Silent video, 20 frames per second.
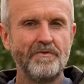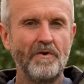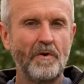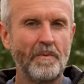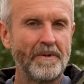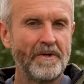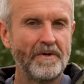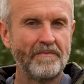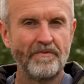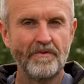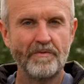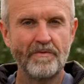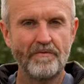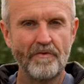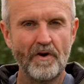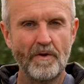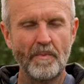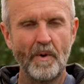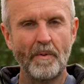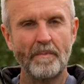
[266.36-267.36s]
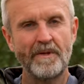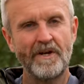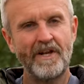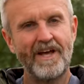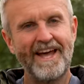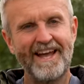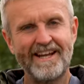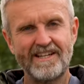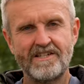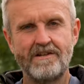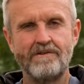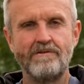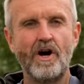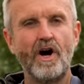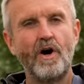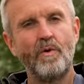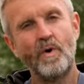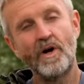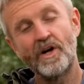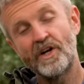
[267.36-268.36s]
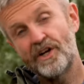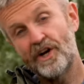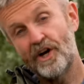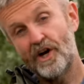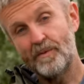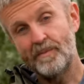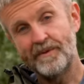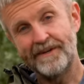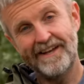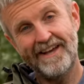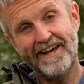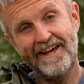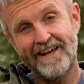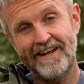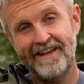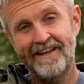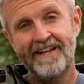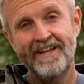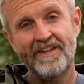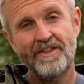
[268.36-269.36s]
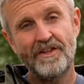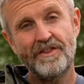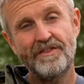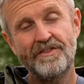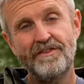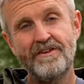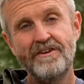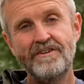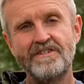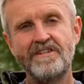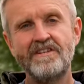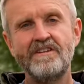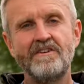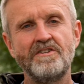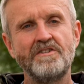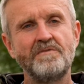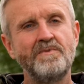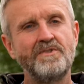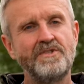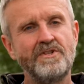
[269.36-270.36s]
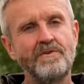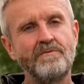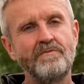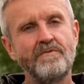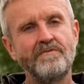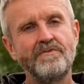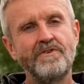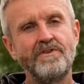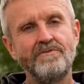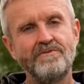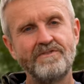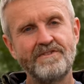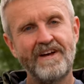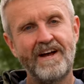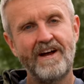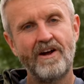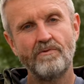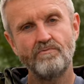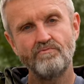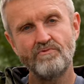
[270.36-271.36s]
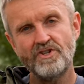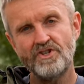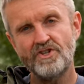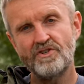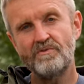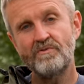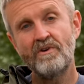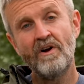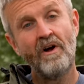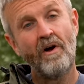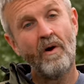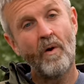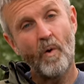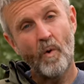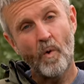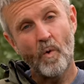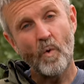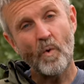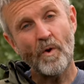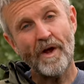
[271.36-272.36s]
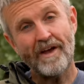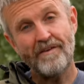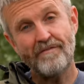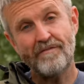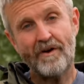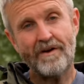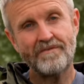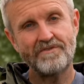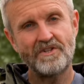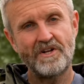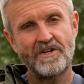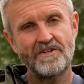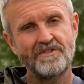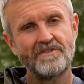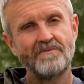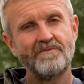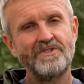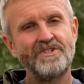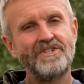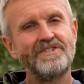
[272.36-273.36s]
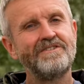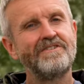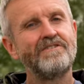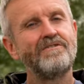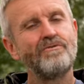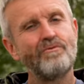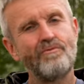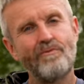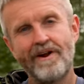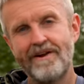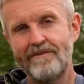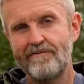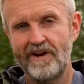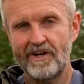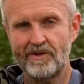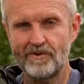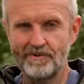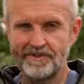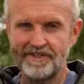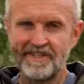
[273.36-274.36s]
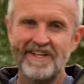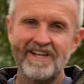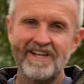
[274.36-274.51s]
following on from the very popular EXO R1 Carbon Air. The 30 customers who reviewed that original all gave 5 stars, which is a great record.